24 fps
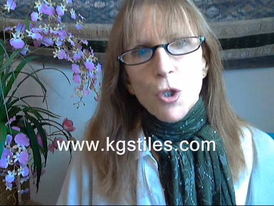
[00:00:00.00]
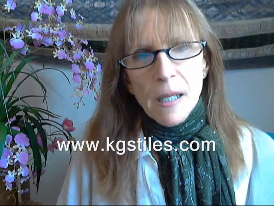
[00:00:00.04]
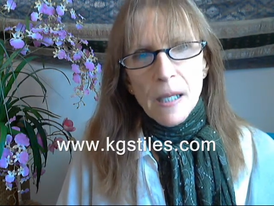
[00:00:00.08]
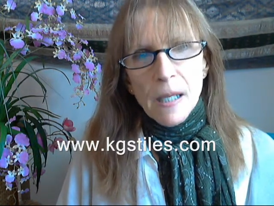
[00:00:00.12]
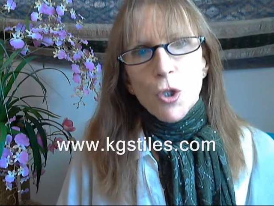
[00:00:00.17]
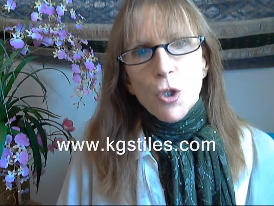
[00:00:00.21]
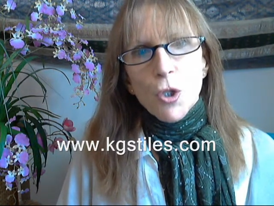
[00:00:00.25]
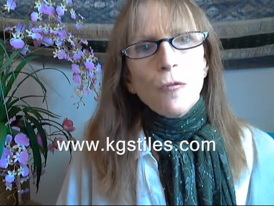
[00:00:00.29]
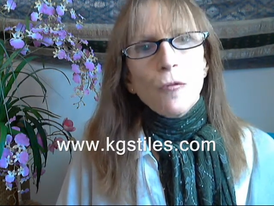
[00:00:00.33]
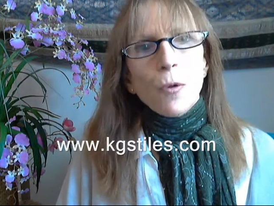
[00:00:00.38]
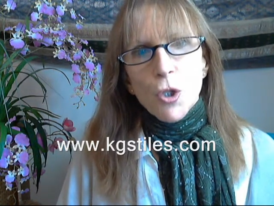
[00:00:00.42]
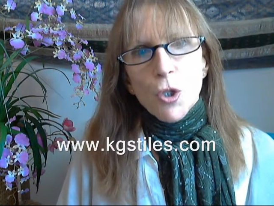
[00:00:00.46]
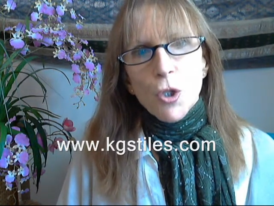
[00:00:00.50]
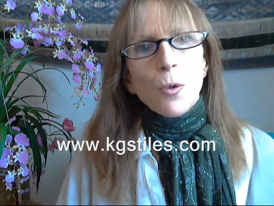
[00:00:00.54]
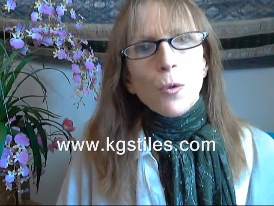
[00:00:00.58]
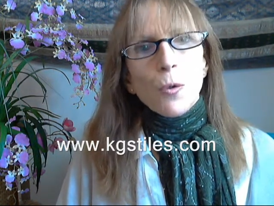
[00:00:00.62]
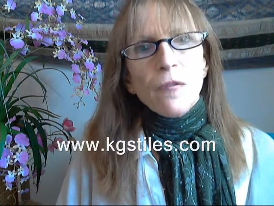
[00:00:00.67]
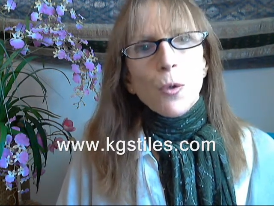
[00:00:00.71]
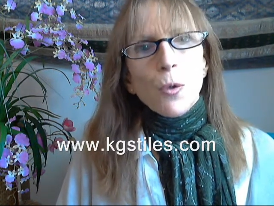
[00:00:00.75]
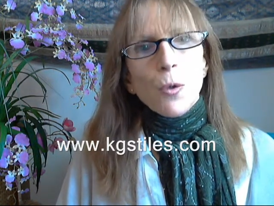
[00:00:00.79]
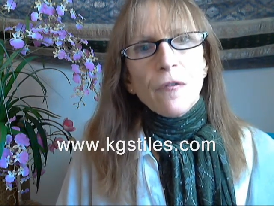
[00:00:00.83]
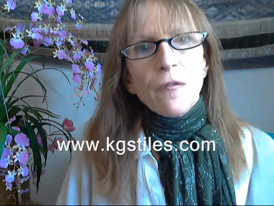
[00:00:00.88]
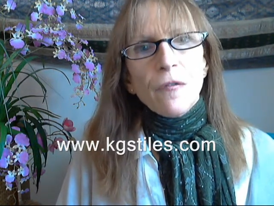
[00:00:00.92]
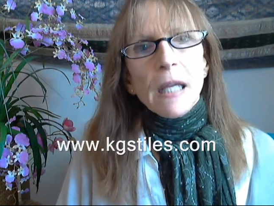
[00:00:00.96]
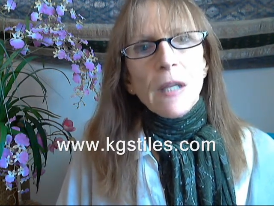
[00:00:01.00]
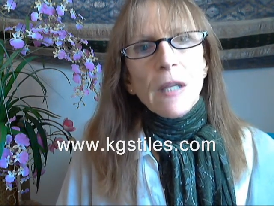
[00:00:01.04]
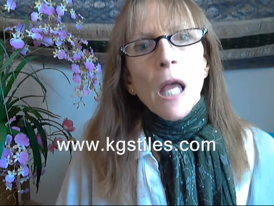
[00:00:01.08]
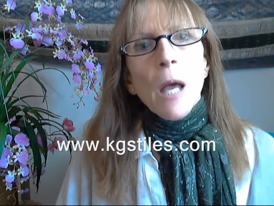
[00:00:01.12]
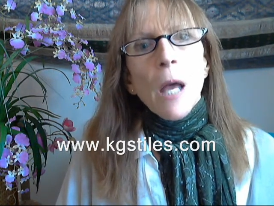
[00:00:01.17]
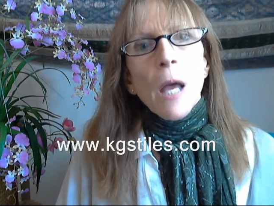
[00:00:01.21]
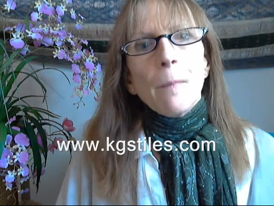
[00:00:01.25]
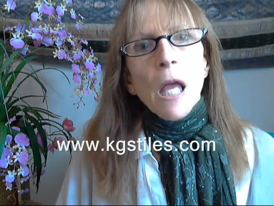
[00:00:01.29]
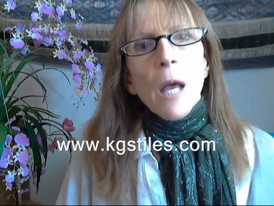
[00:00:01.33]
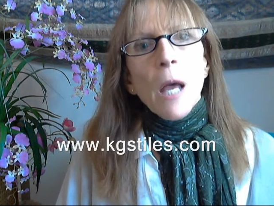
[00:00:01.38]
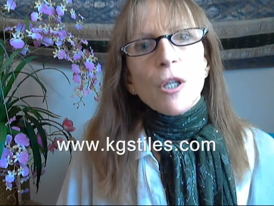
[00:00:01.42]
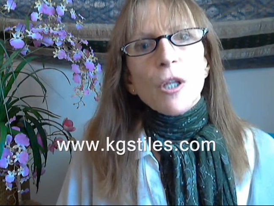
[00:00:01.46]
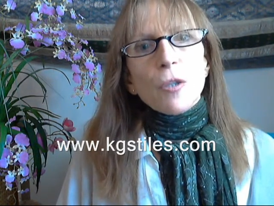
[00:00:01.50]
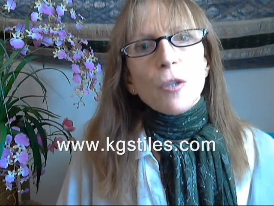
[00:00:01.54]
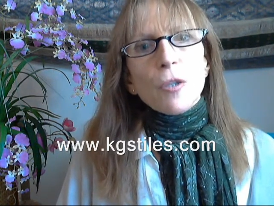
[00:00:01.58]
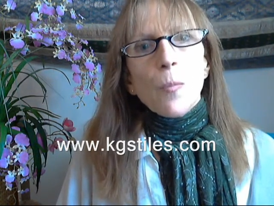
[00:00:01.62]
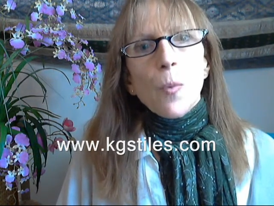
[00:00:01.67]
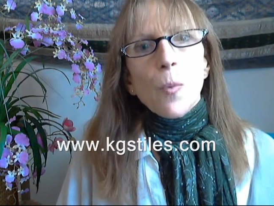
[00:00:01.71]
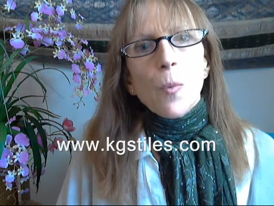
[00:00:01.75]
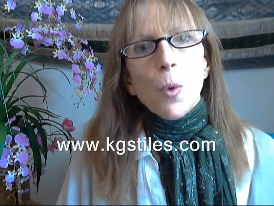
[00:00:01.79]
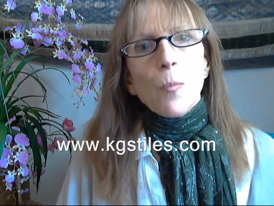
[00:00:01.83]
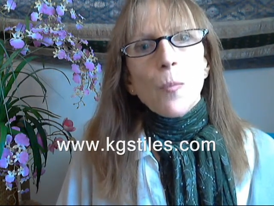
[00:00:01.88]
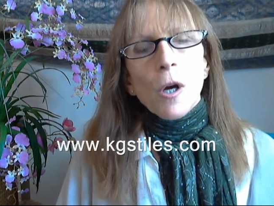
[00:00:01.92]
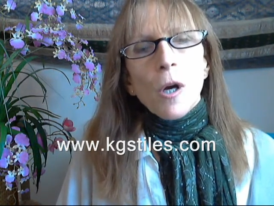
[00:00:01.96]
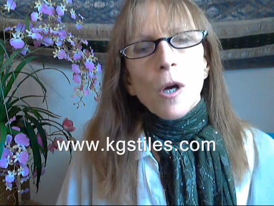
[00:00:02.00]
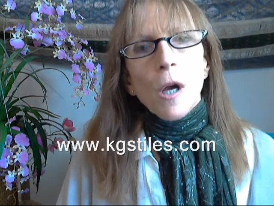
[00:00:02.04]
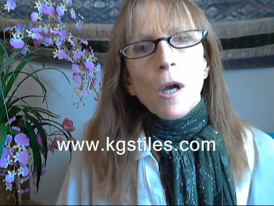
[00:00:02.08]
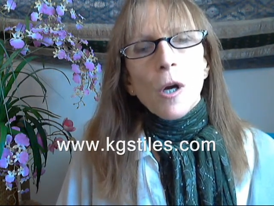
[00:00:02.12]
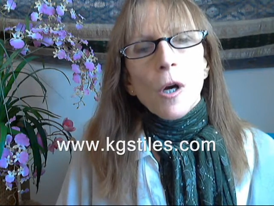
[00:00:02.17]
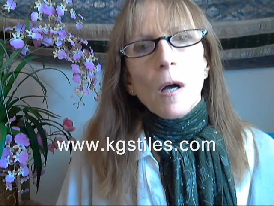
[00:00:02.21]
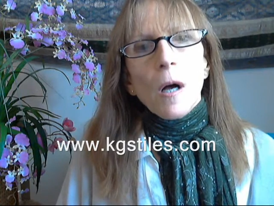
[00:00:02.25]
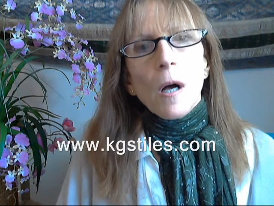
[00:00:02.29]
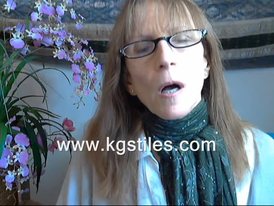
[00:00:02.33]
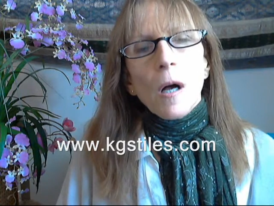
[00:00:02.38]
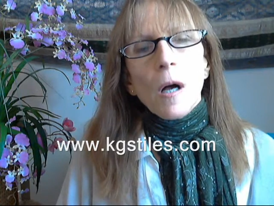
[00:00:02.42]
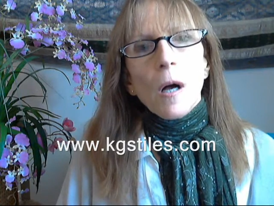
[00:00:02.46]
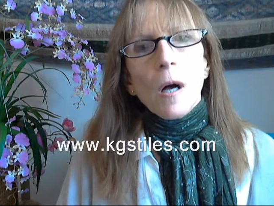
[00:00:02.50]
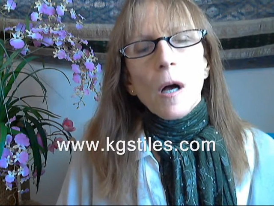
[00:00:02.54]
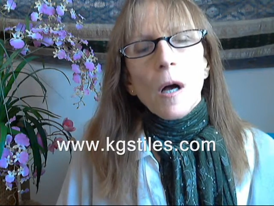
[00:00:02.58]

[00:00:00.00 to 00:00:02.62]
You, you're feeling much more uh,